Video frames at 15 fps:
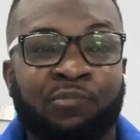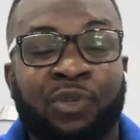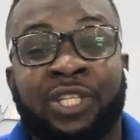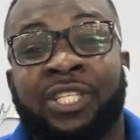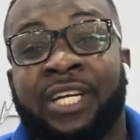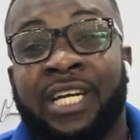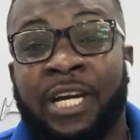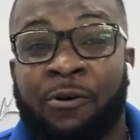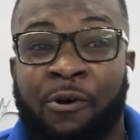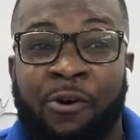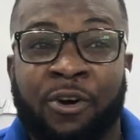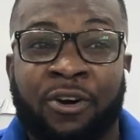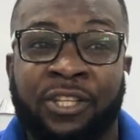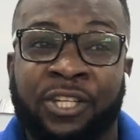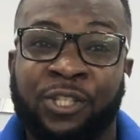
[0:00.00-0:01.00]
So here
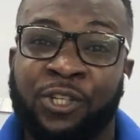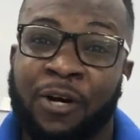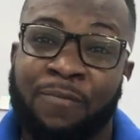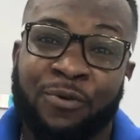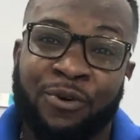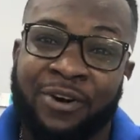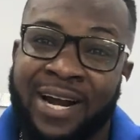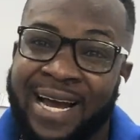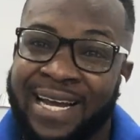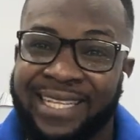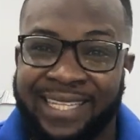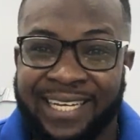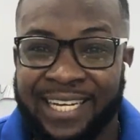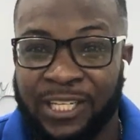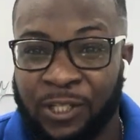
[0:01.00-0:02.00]
we're going to jump
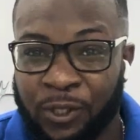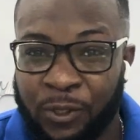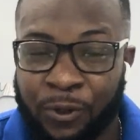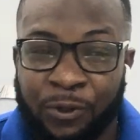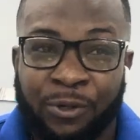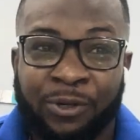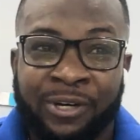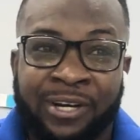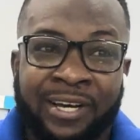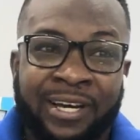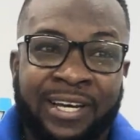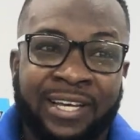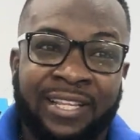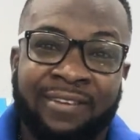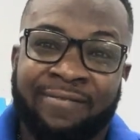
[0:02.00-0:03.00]
right into
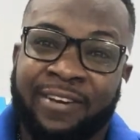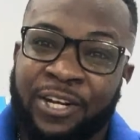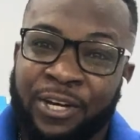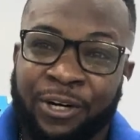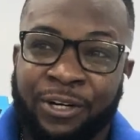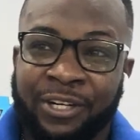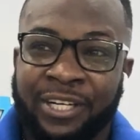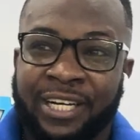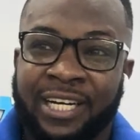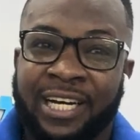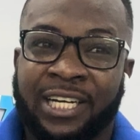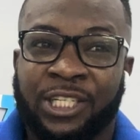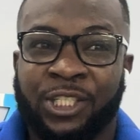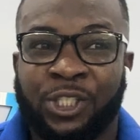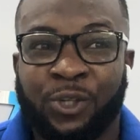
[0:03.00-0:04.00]
the video
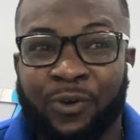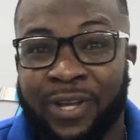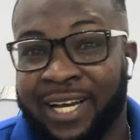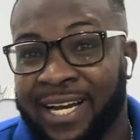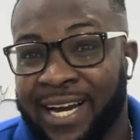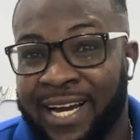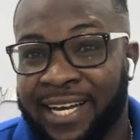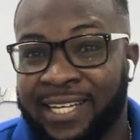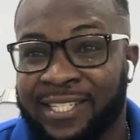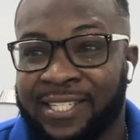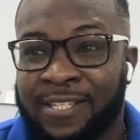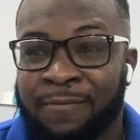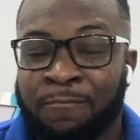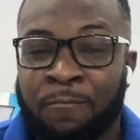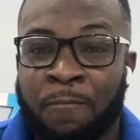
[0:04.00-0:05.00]
and show you
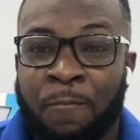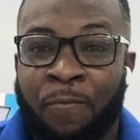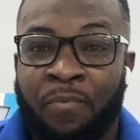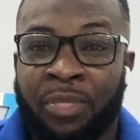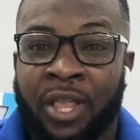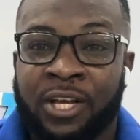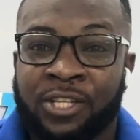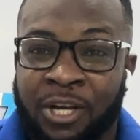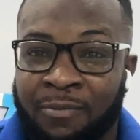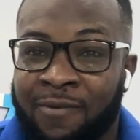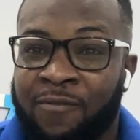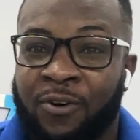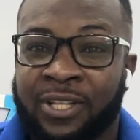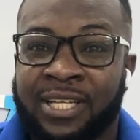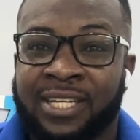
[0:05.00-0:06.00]
guys some
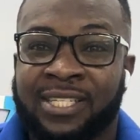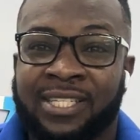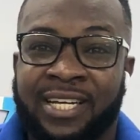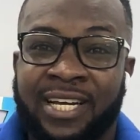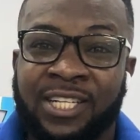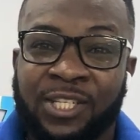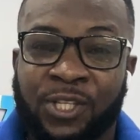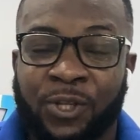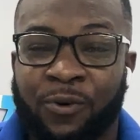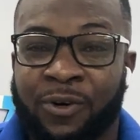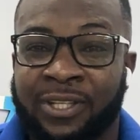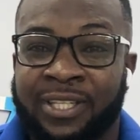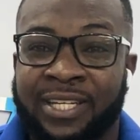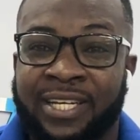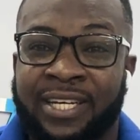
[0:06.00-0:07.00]
of what is in
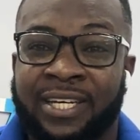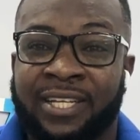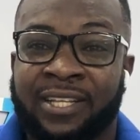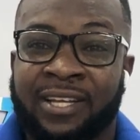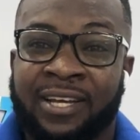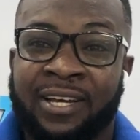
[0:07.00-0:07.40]
store today.